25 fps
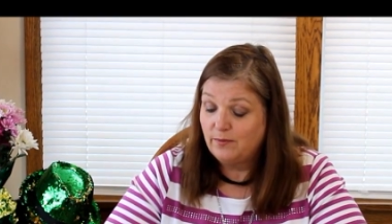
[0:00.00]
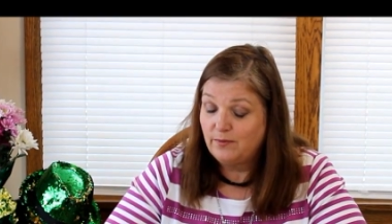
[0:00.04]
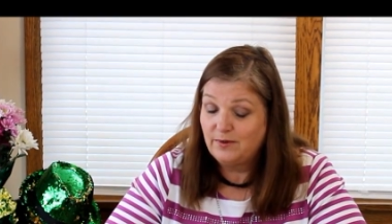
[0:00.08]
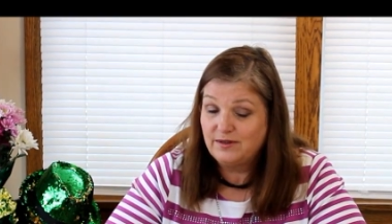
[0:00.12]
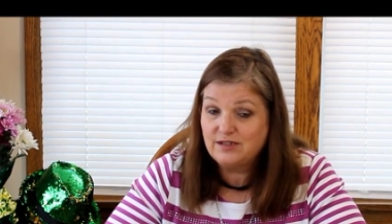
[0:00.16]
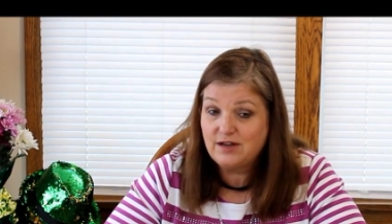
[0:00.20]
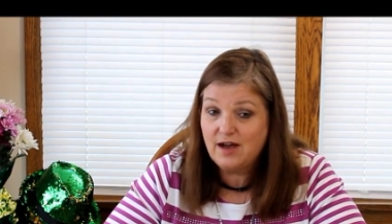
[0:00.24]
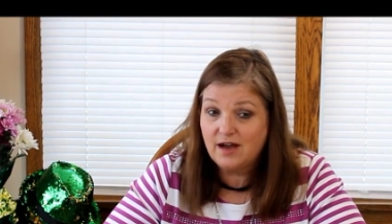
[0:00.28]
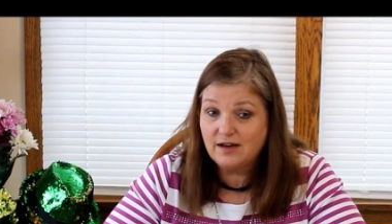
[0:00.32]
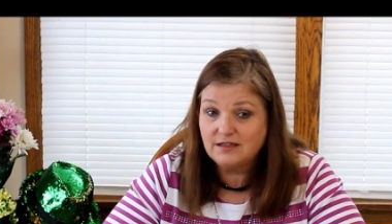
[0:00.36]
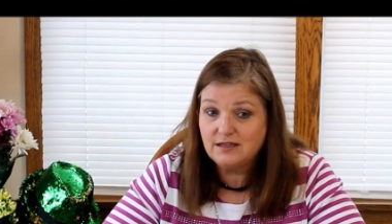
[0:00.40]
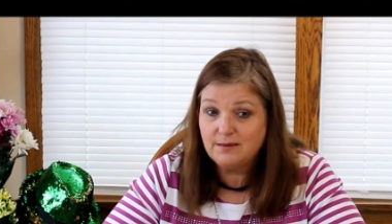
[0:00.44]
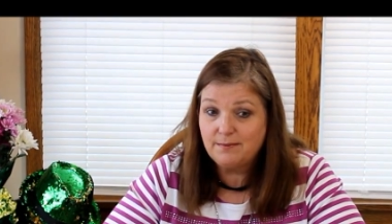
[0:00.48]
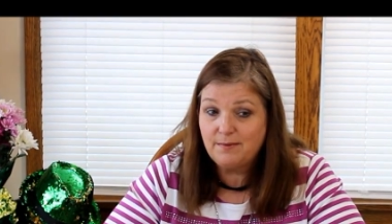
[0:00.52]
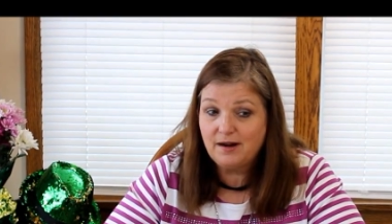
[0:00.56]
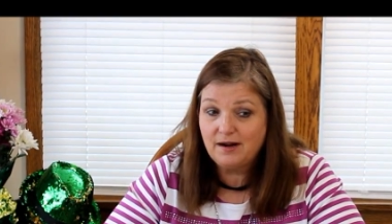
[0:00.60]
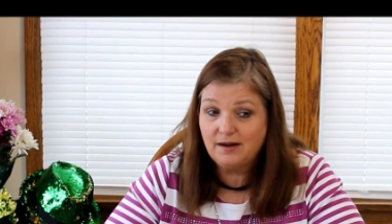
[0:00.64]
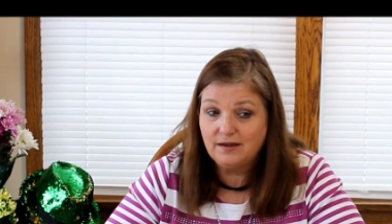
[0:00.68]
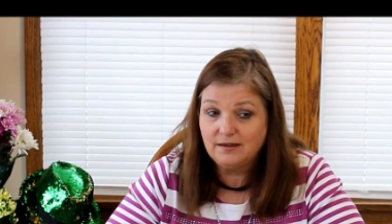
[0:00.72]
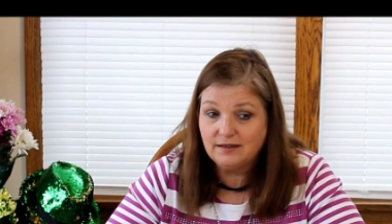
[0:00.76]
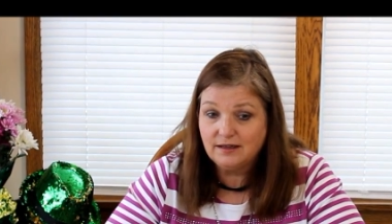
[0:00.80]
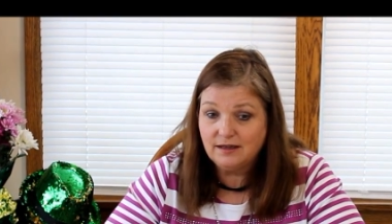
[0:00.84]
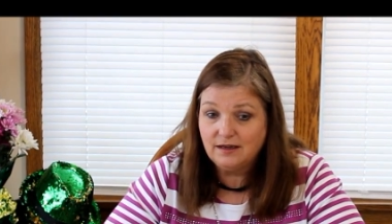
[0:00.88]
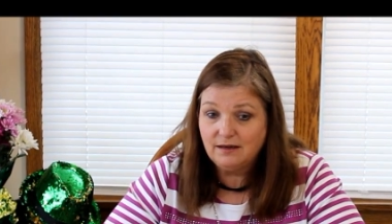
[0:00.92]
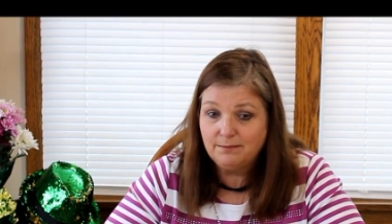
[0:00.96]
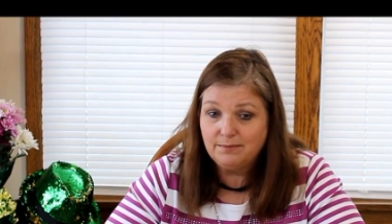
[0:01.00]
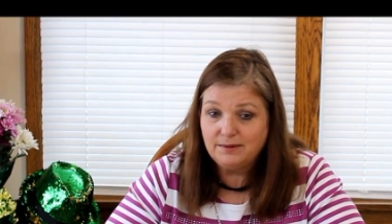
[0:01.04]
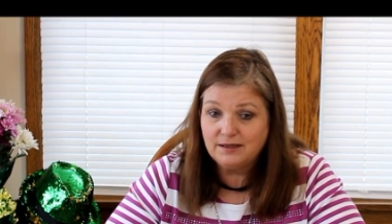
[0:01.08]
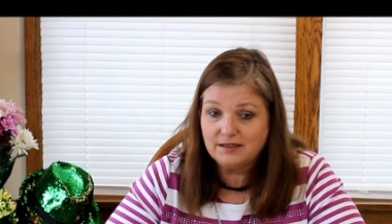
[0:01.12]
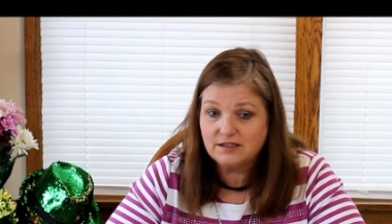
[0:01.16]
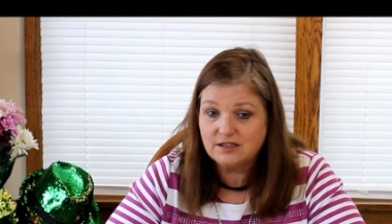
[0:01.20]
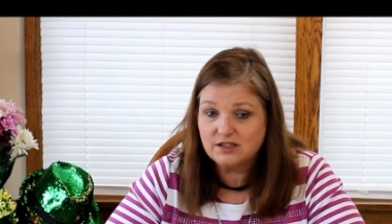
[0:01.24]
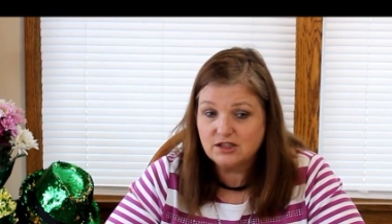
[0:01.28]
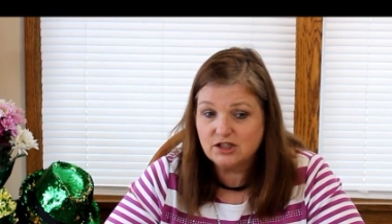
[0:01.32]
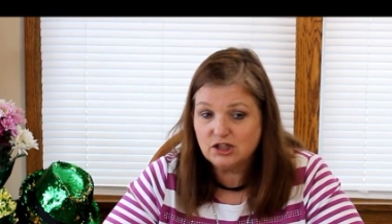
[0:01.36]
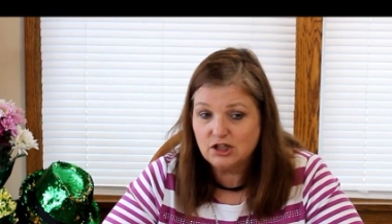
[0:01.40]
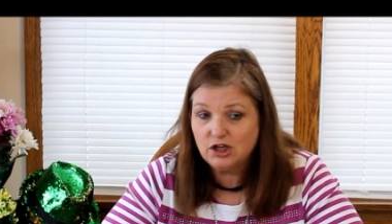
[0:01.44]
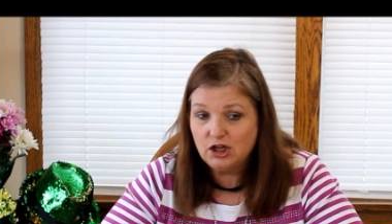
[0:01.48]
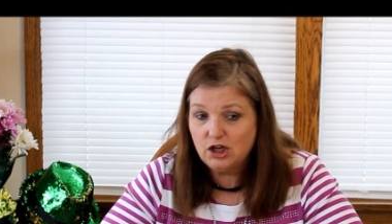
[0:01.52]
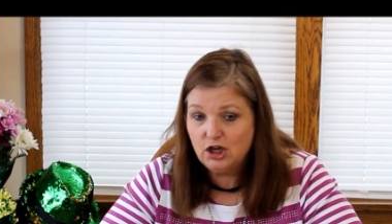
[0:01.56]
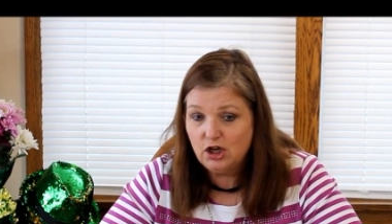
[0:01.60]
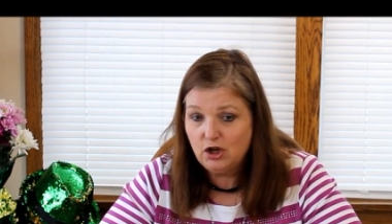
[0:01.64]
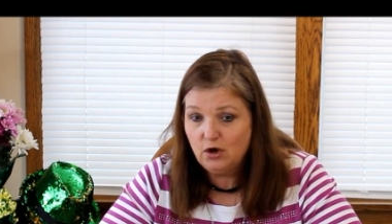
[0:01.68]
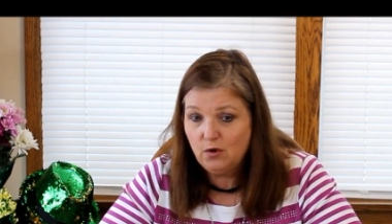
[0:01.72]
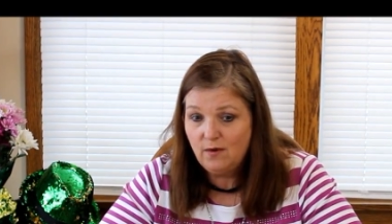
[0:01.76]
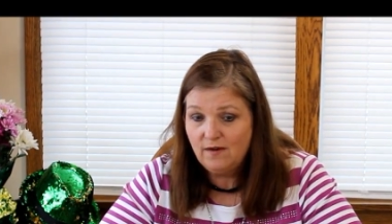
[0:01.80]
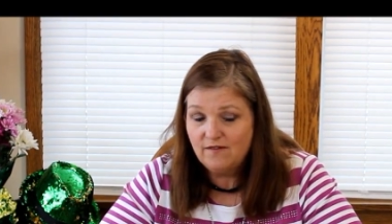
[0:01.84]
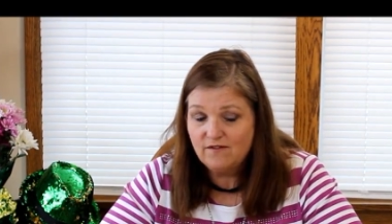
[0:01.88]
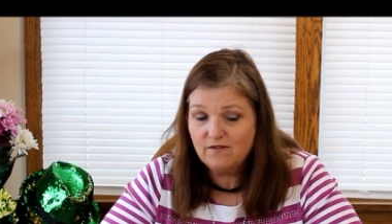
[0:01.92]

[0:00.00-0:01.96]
We talked about a little bit slow